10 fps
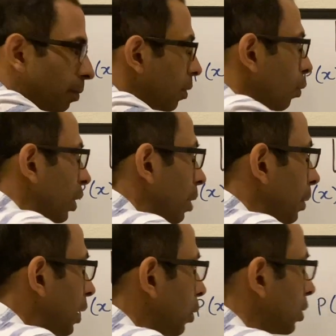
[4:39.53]
What I
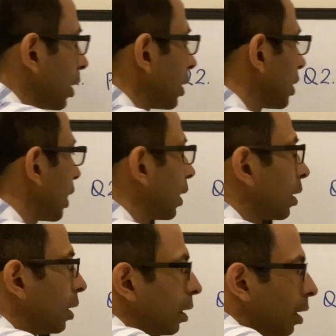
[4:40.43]
mean to say is that
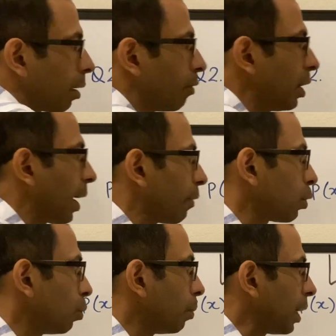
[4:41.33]
we have to
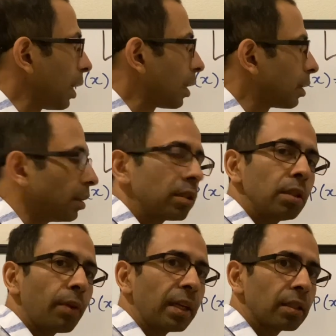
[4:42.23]
make this
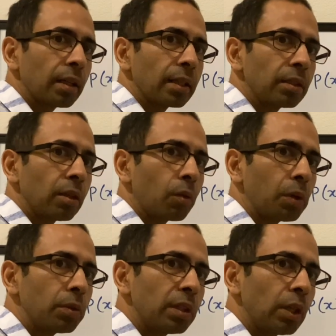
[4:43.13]
divisor as equal to
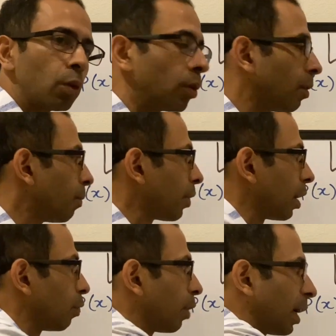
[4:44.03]
0
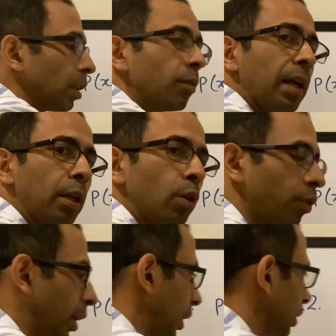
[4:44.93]
and find the value of
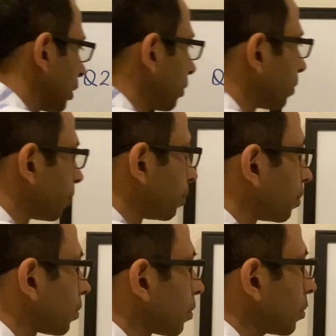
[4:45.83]
x.
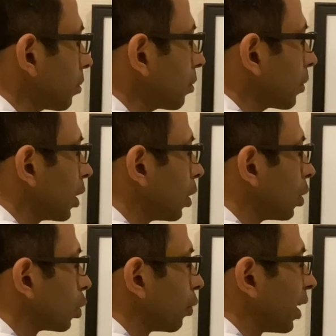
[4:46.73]

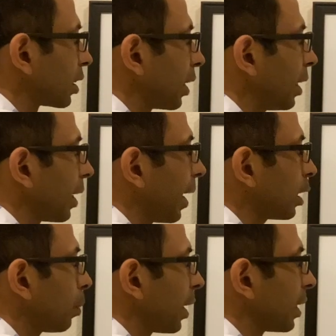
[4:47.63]
So we are saying x
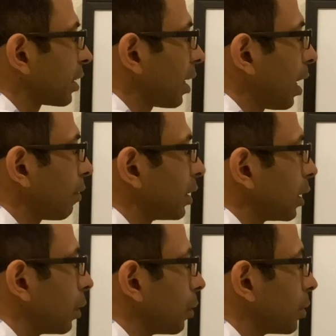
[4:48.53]
minus half is
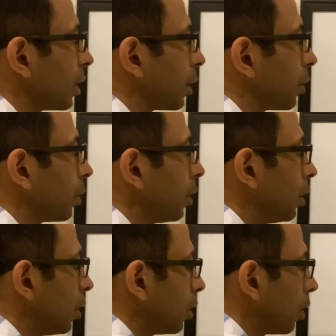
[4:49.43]
equal to 0,
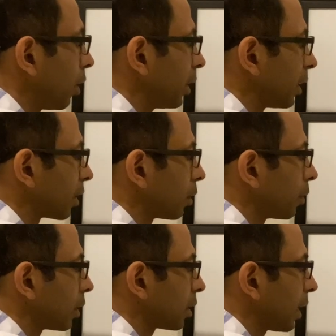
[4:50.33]
or in other
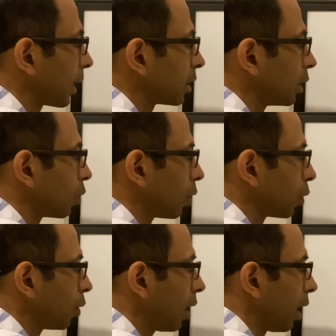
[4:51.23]
words, x is equal
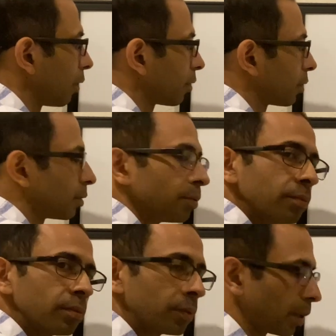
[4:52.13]
to half,
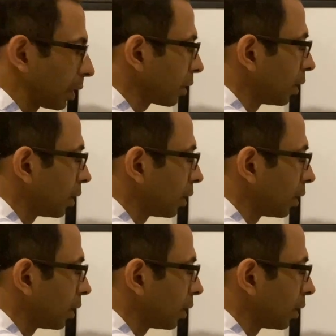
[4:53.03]
right?